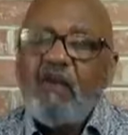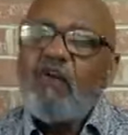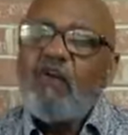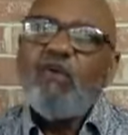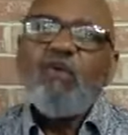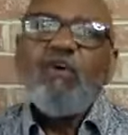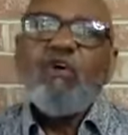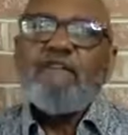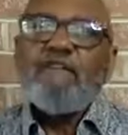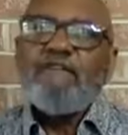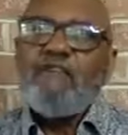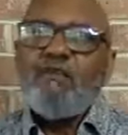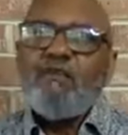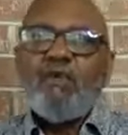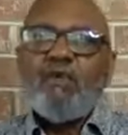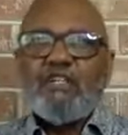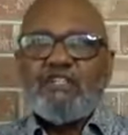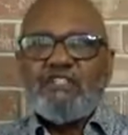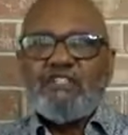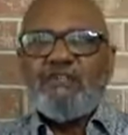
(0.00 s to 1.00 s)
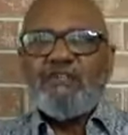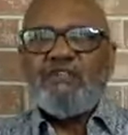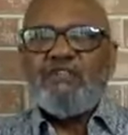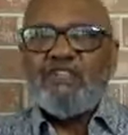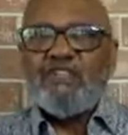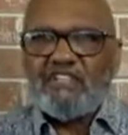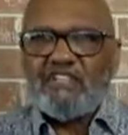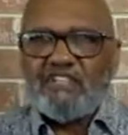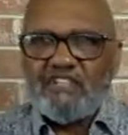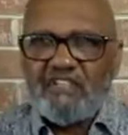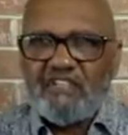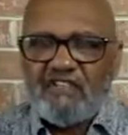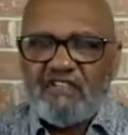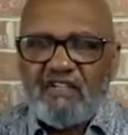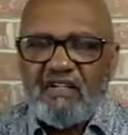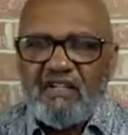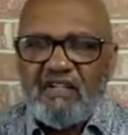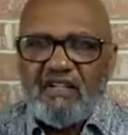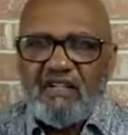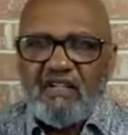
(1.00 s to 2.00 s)
Or if you want to, you could just
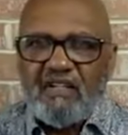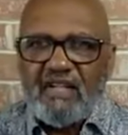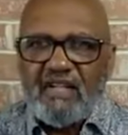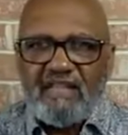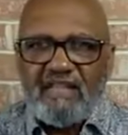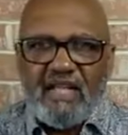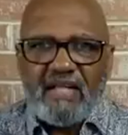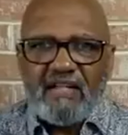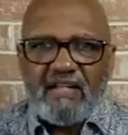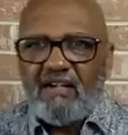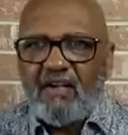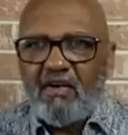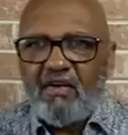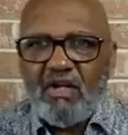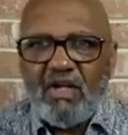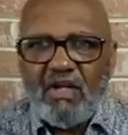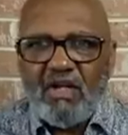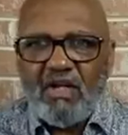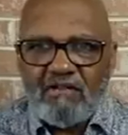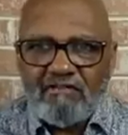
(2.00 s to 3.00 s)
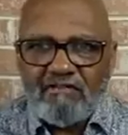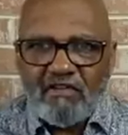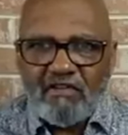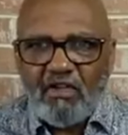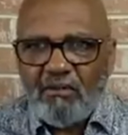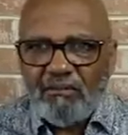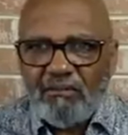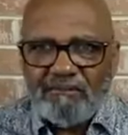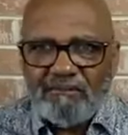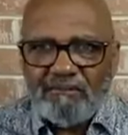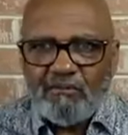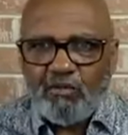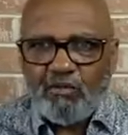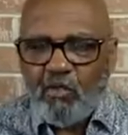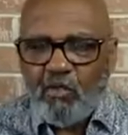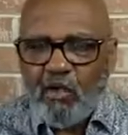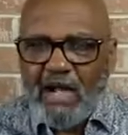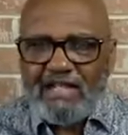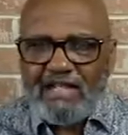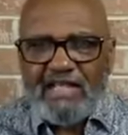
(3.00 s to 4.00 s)
get that good envelope,
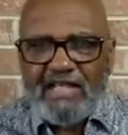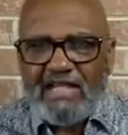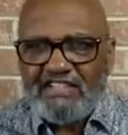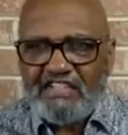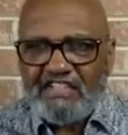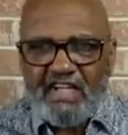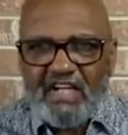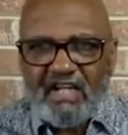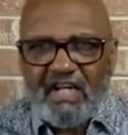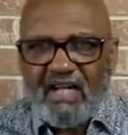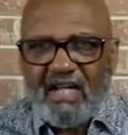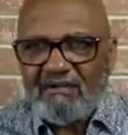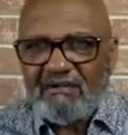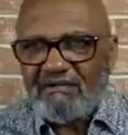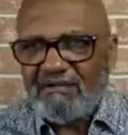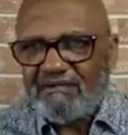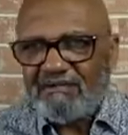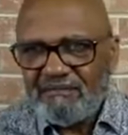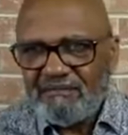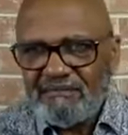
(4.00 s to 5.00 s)
write that check out,